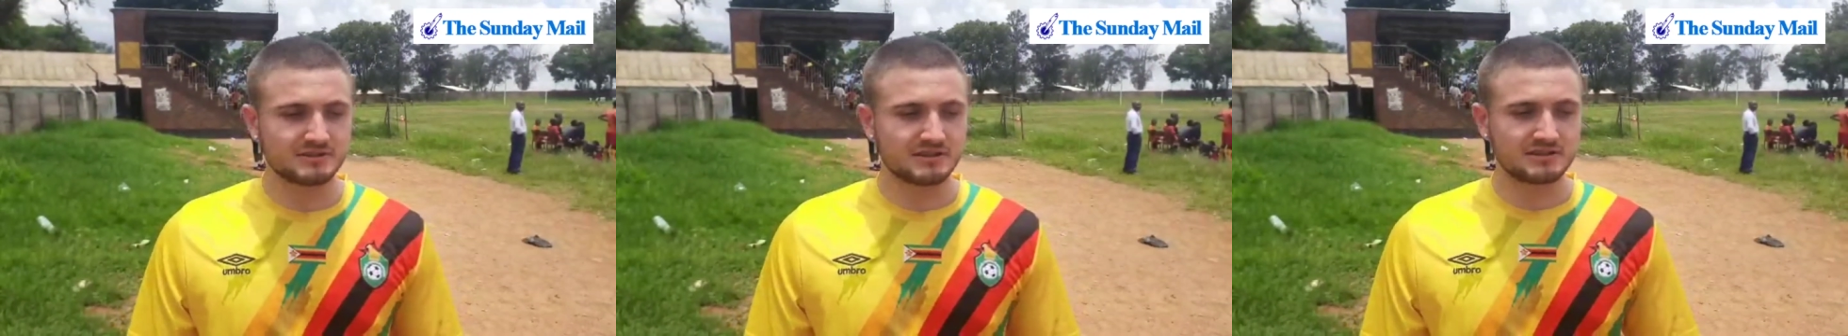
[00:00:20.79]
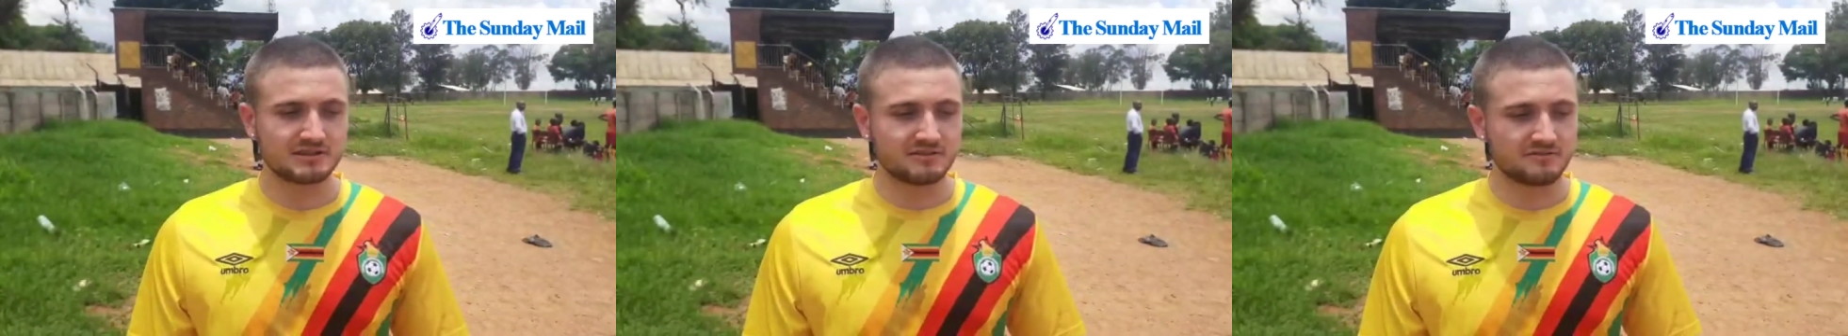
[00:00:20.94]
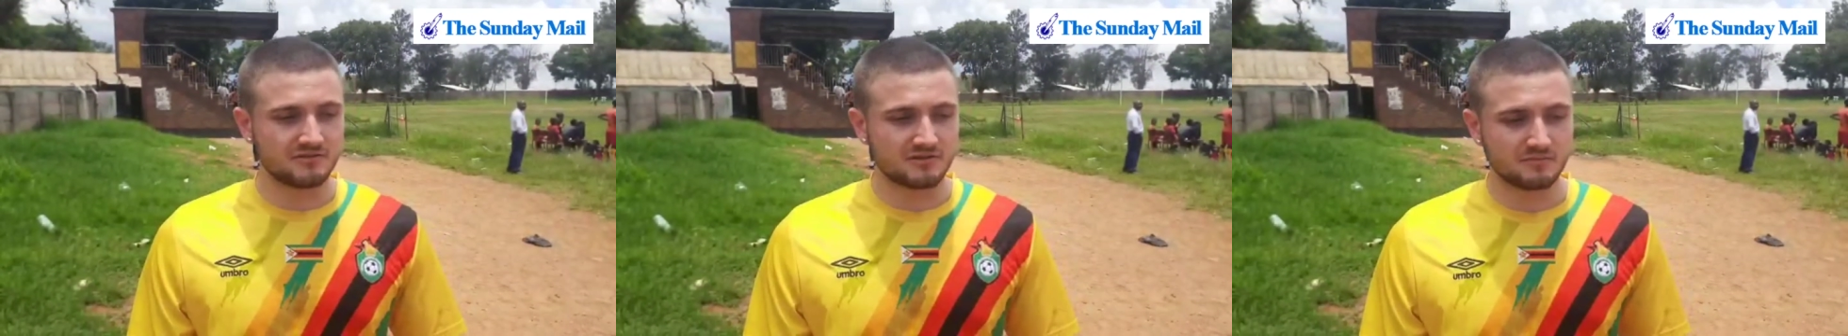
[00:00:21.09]

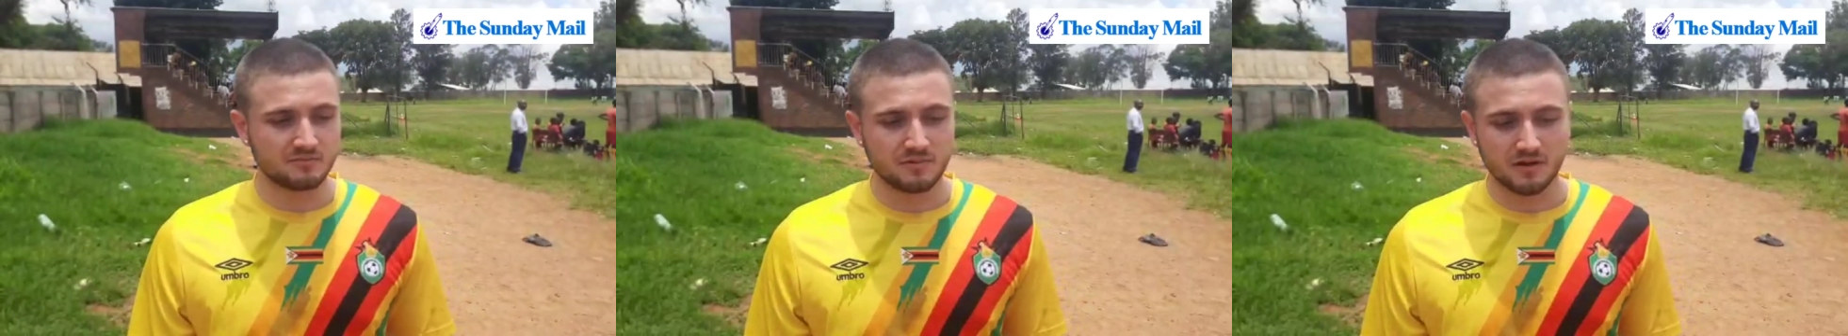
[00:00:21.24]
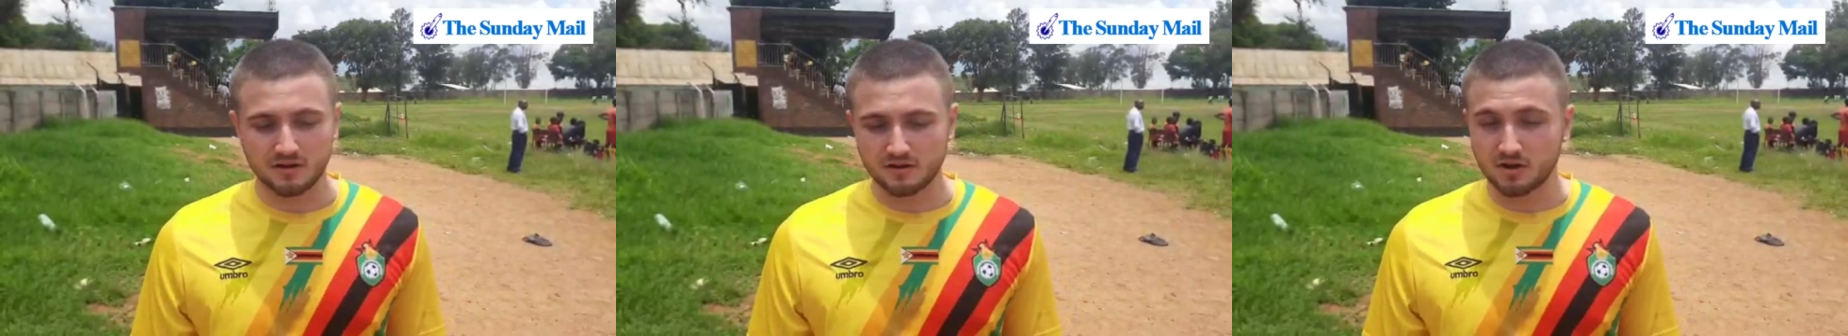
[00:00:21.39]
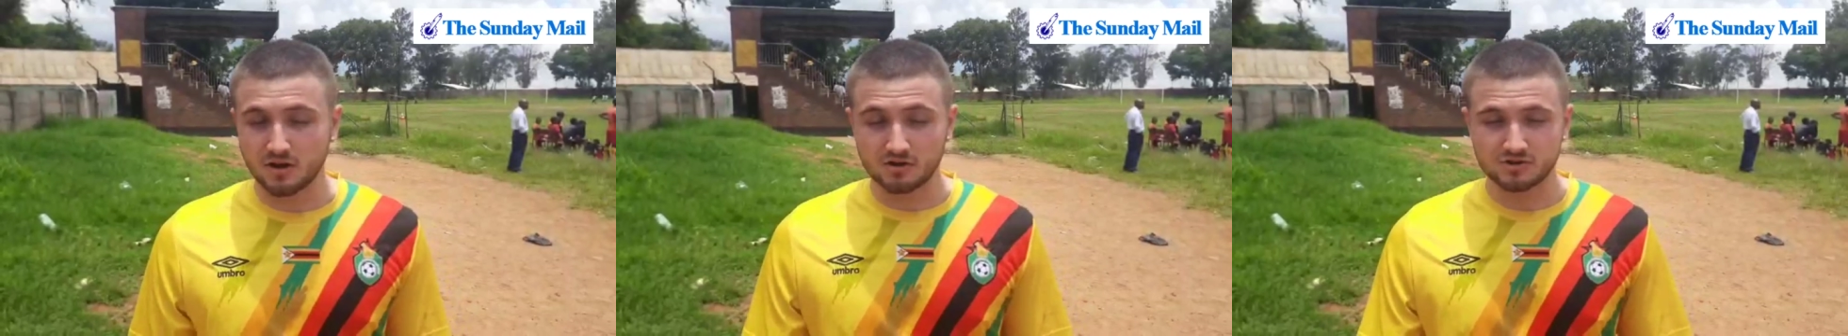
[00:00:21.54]
and different
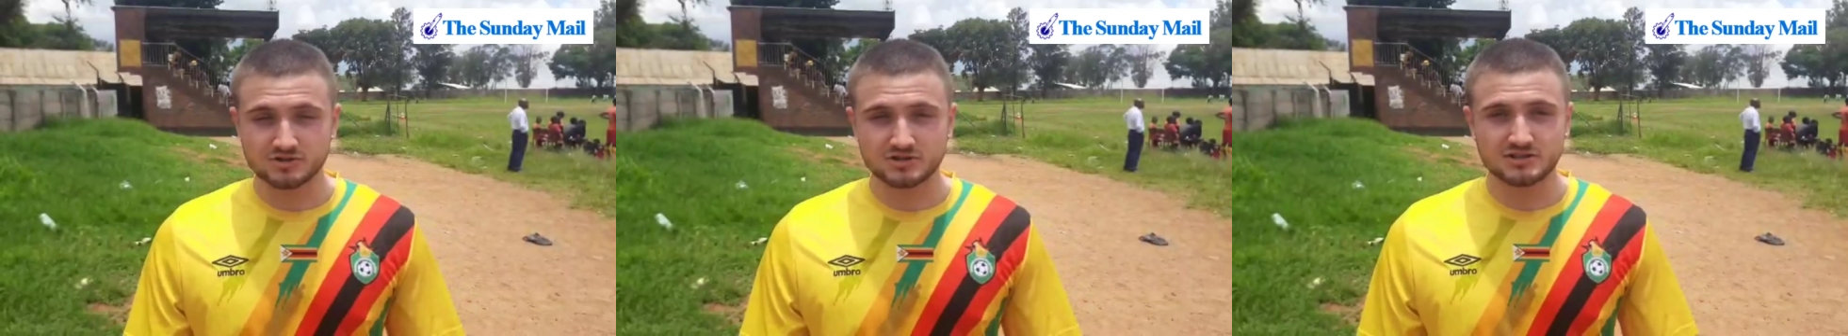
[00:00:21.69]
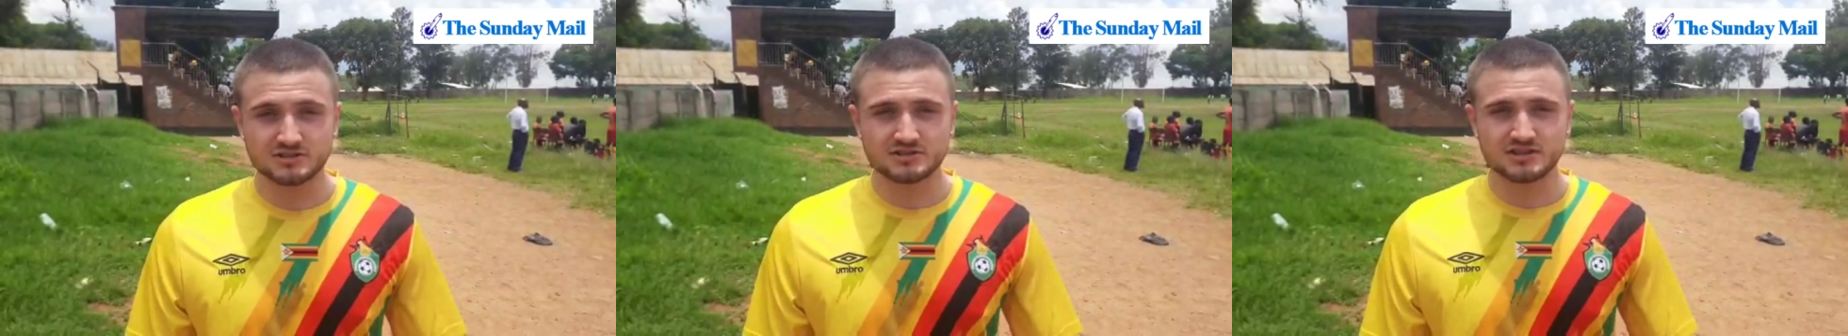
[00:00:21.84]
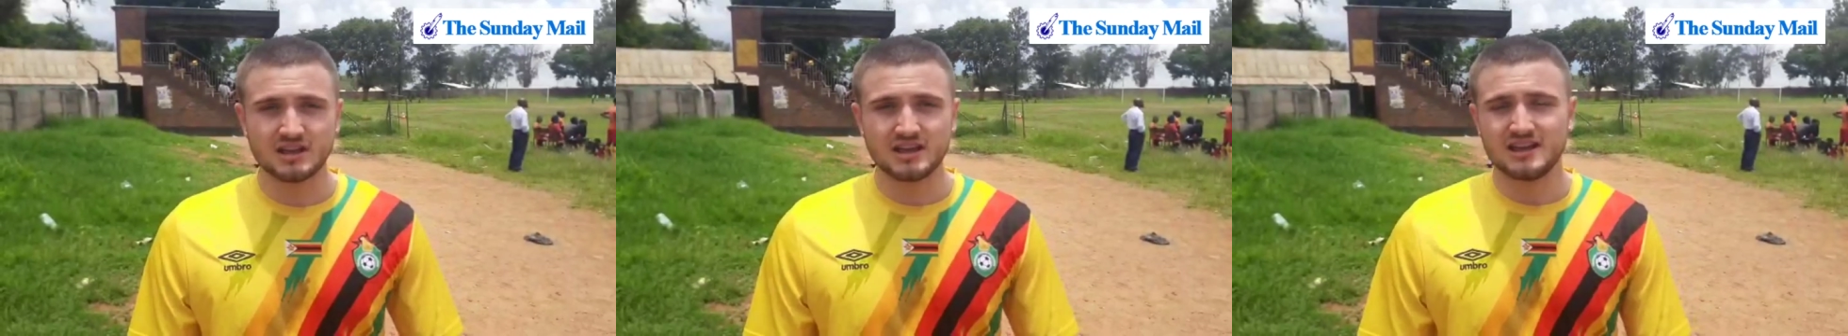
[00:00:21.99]

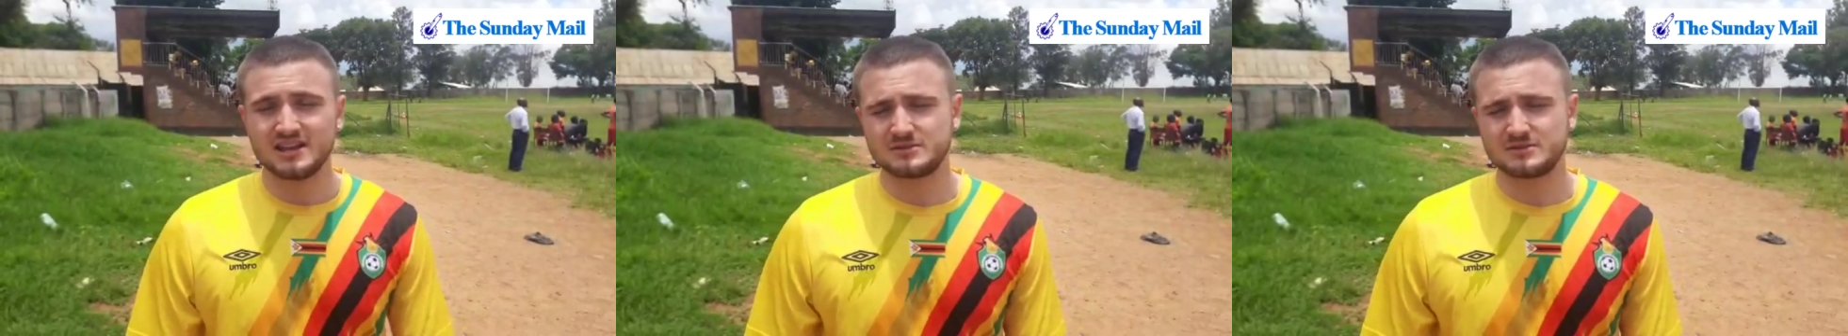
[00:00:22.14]
coaches,